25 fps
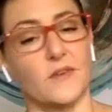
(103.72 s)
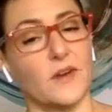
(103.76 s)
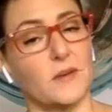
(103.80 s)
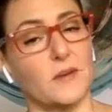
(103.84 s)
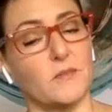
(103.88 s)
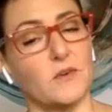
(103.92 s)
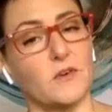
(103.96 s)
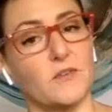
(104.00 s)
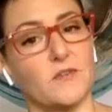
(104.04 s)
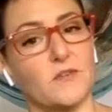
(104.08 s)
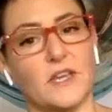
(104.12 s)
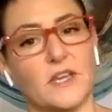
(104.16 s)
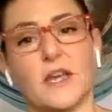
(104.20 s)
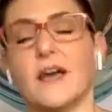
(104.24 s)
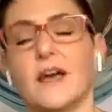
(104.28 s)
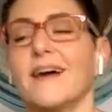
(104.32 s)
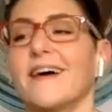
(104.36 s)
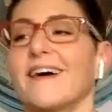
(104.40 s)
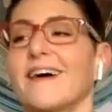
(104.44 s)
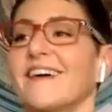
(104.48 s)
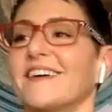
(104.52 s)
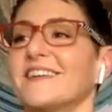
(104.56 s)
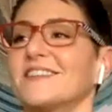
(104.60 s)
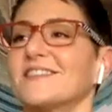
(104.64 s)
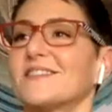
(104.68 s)
Great movie.
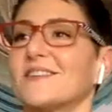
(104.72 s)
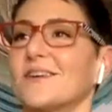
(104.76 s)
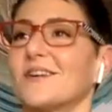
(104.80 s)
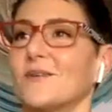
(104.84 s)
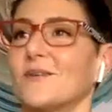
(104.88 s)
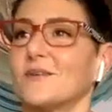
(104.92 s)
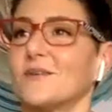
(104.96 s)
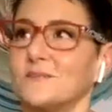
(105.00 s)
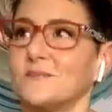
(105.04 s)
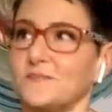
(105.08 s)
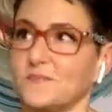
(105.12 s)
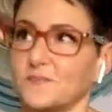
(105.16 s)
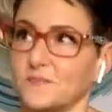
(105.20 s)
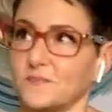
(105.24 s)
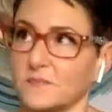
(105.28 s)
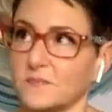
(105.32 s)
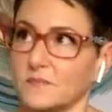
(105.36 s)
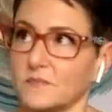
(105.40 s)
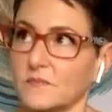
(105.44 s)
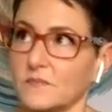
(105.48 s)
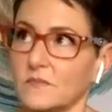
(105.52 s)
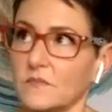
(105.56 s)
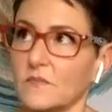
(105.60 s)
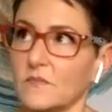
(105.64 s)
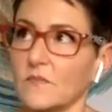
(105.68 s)
So
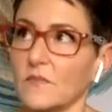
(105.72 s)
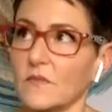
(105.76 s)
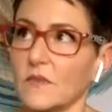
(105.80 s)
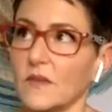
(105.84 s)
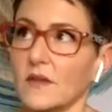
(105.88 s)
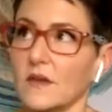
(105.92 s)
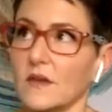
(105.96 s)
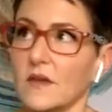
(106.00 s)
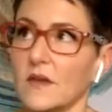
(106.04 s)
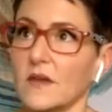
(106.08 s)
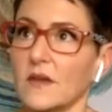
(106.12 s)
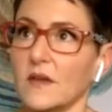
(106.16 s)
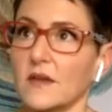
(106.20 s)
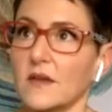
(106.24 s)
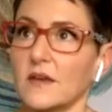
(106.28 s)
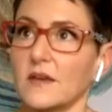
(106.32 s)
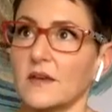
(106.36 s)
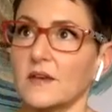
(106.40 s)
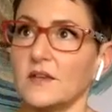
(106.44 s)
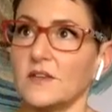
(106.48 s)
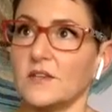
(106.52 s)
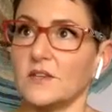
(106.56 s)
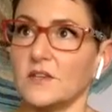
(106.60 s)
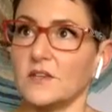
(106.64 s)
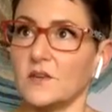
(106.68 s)

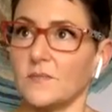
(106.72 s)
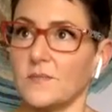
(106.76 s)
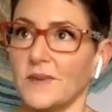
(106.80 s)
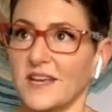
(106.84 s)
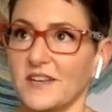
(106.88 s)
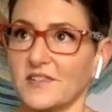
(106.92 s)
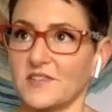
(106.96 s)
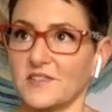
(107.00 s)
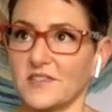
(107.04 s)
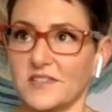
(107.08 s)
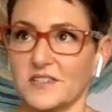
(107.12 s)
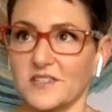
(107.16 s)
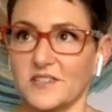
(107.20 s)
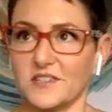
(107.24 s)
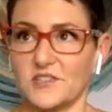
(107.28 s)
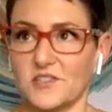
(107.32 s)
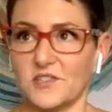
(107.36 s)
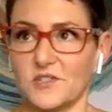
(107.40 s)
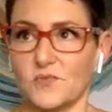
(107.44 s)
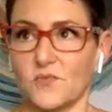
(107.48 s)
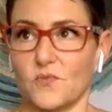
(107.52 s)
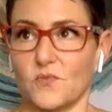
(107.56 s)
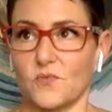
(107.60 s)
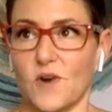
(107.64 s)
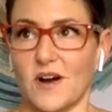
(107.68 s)
you basically
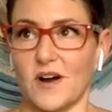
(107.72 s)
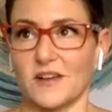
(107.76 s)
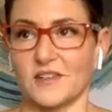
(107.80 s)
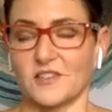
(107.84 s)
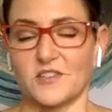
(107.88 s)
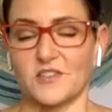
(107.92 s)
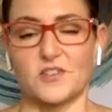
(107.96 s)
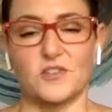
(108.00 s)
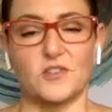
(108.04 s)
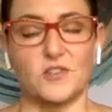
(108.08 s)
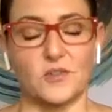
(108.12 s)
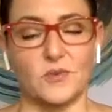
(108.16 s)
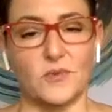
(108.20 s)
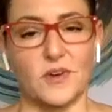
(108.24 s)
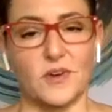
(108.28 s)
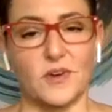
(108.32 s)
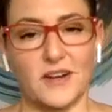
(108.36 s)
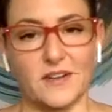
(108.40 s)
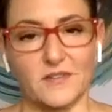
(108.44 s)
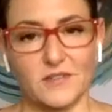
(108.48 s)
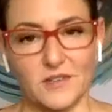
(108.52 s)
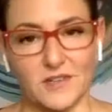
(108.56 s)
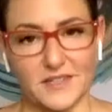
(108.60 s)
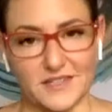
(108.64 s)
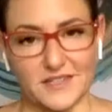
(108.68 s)
just want to do
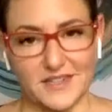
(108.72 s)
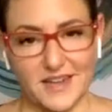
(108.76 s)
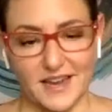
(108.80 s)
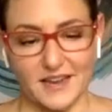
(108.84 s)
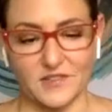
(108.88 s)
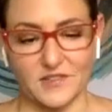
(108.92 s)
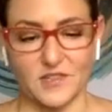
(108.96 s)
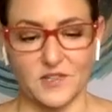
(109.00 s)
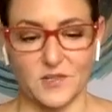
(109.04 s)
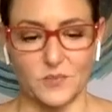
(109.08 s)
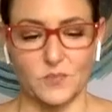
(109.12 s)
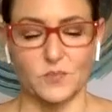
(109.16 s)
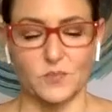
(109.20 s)
whatever it takes